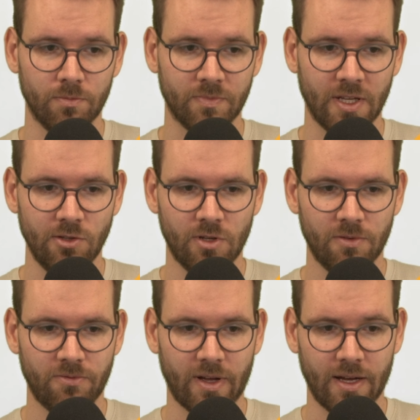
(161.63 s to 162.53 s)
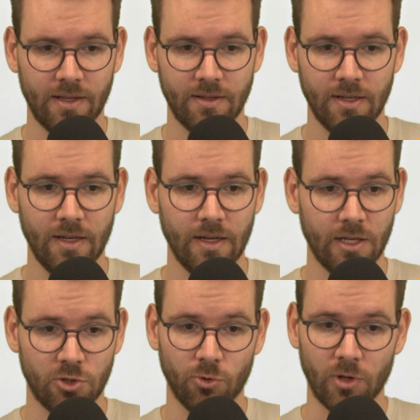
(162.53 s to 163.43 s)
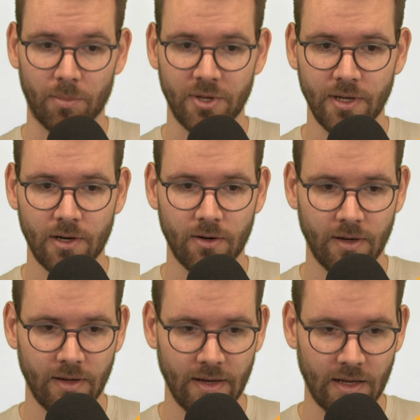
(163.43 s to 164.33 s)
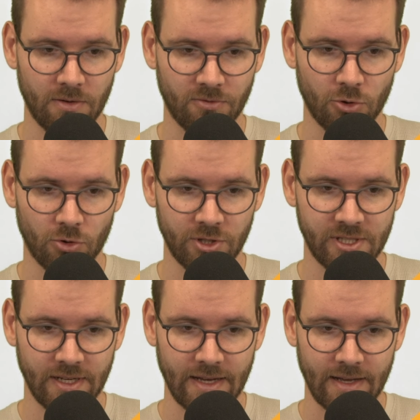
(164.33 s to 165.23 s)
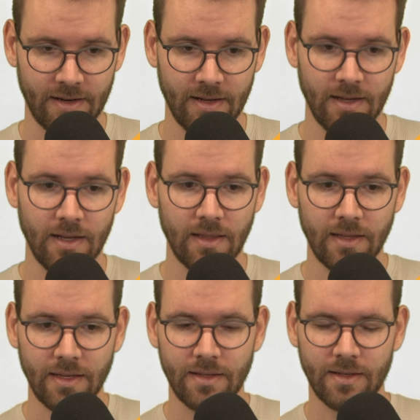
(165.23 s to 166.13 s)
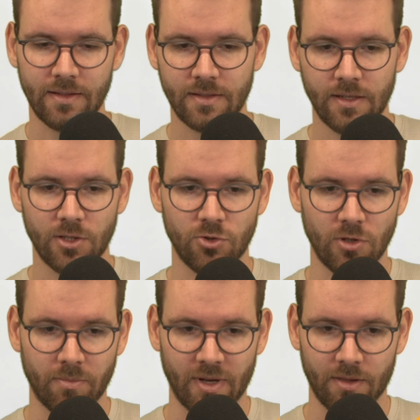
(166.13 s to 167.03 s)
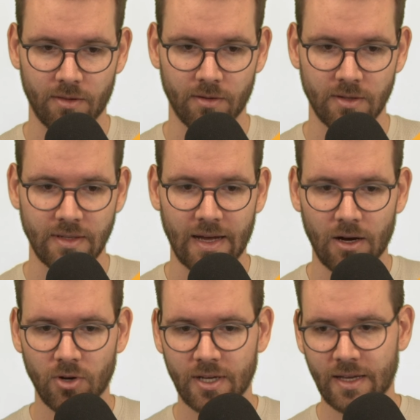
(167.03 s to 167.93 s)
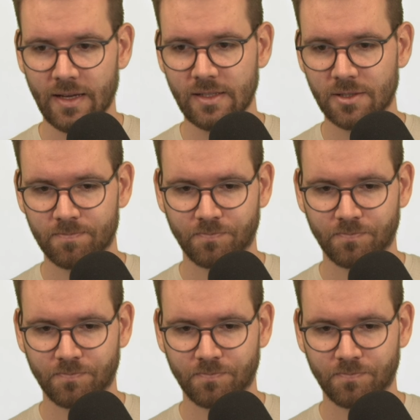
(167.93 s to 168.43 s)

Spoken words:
and you can find a tool up here and of course again link it to your method. In our case,